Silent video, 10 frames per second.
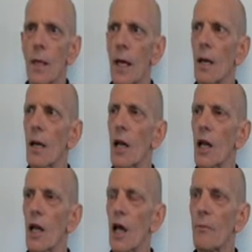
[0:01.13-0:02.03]
Yeah,
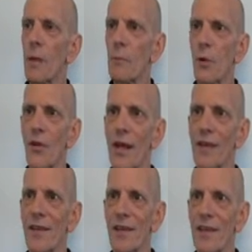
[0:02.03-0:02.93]
a lot of people
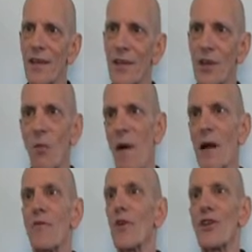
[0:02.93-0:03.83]
think that, you know,
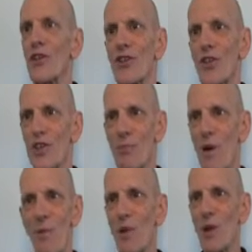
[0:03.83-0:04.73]
mindfulness is such a
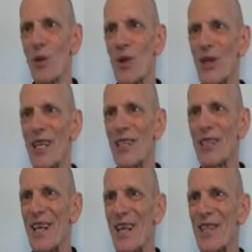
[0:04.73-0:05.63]
popular word
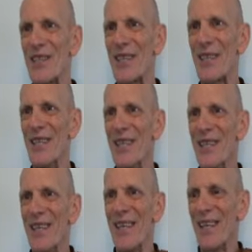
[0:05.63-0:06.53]
these days, and
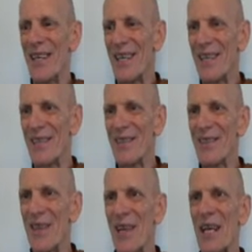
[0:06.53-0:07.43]

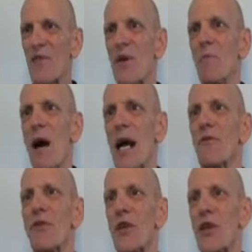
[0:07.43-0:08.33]
they think if you're
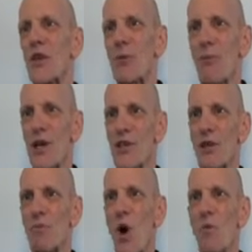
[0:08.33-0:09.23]
mindful in your
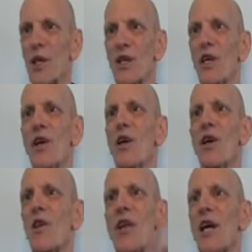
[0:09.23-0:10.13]
present moment,
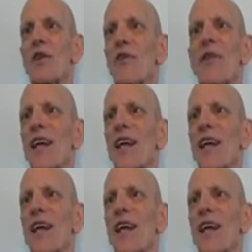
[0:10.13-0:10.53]
then